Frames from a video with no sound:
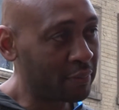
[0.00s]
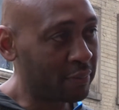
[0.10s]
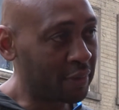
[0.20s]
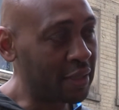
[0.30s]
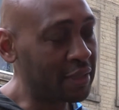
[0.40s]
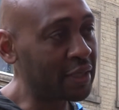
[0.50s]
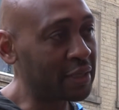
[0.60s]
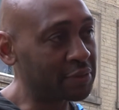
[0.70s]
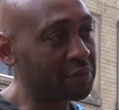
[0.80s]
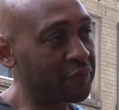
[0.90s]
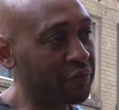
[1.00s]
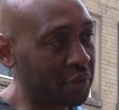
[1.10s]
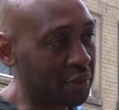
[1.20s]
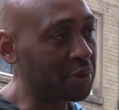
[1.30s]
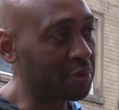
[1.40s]
But I think it's good for
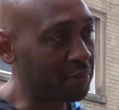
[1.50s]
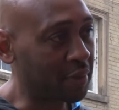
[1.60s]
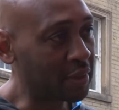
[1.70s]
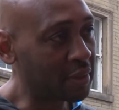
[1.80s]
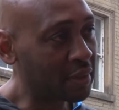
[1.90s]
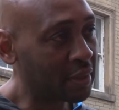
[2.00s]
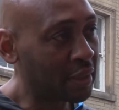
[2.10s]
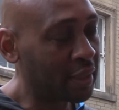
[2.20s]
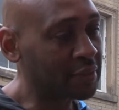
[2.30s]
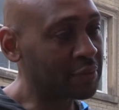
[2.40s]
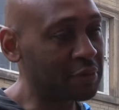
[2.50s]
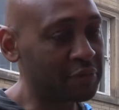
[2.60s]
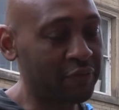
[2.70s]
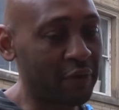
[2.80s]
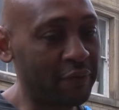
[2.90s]
the economy. It's good
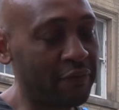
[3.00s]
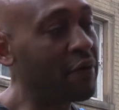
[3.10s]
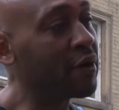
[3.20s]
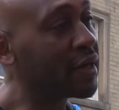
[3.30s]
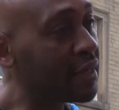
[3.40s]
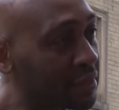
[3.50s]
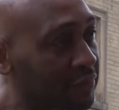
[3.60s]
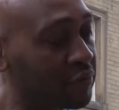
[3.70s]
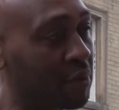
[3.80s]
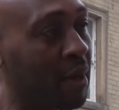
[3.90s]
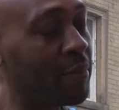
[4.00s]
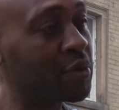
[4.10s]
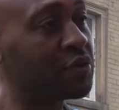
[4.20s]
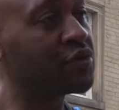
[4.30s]
for our kids, for the able to